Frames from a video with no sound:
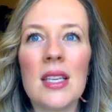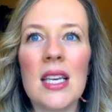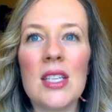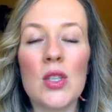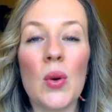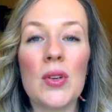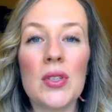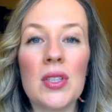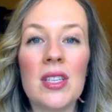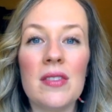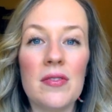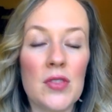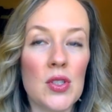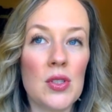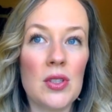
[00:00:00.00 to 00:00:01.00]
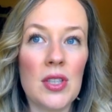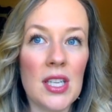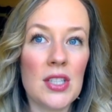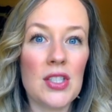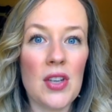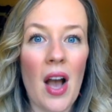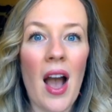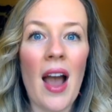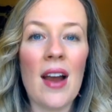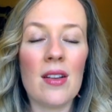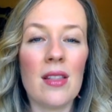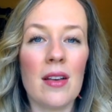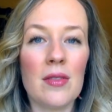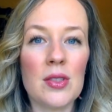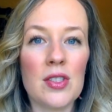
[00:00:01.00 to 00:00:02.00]
is going to lead to higher
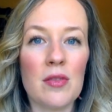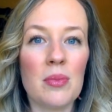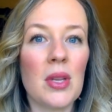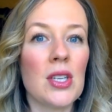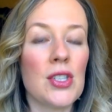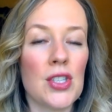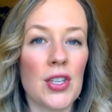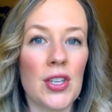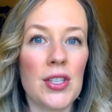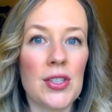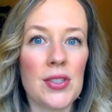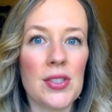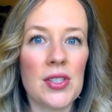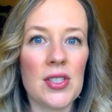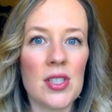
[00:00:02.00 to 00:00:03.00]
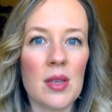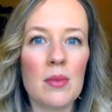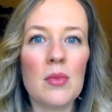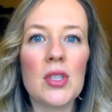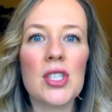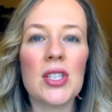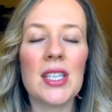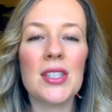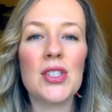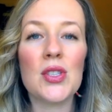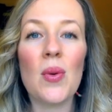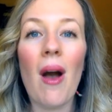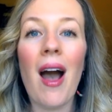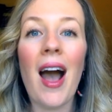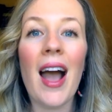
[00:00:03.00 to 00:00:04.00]
levels of blood sugar in your system, which leads
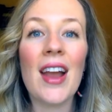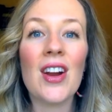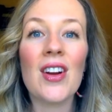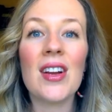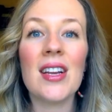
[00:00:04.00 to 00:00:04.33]
to higher